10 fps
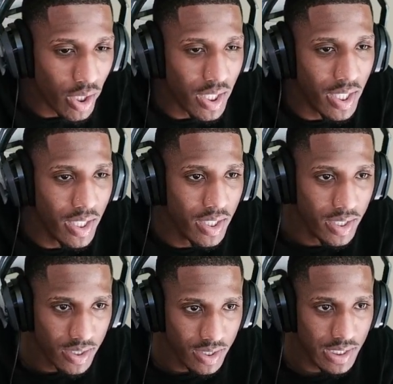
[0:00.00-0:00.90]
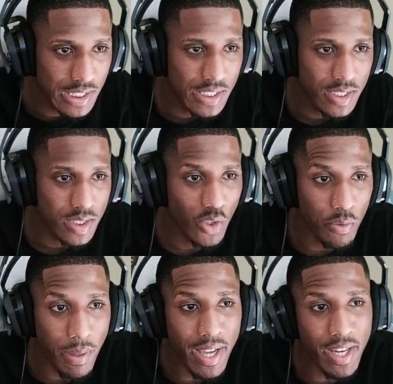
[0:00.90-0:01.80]
he can. So if
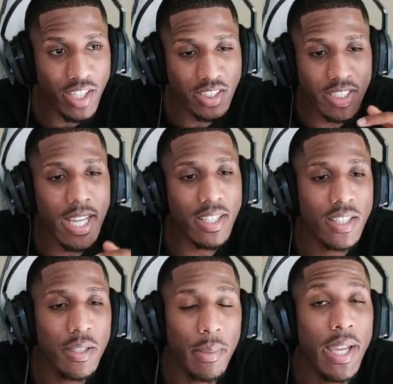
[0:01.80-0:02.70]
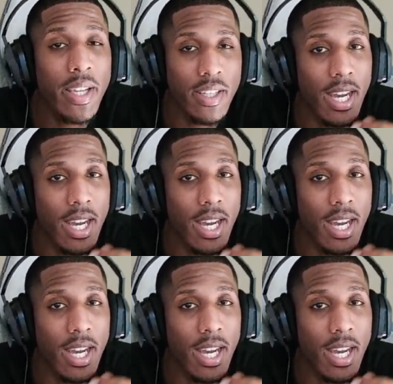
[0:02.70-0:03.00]
my hair is jacked up, hey,